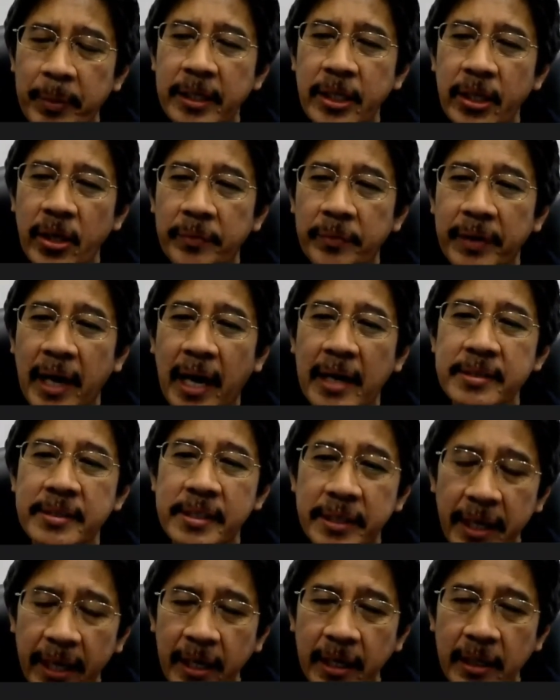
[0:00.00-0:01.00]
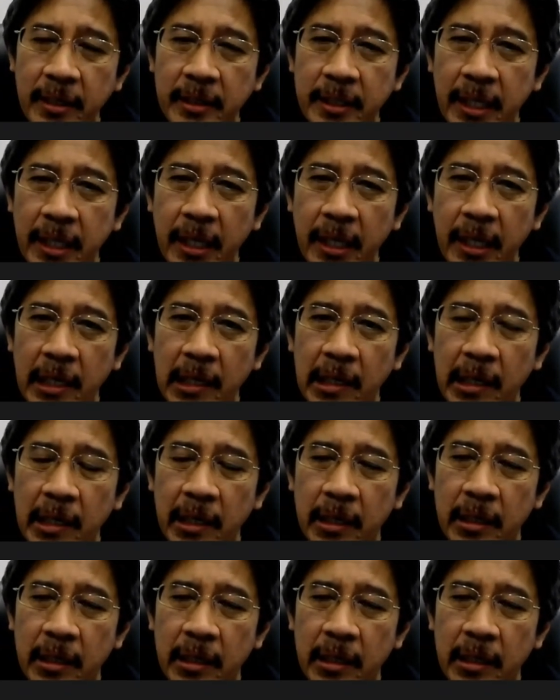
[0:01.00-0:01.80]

of answering the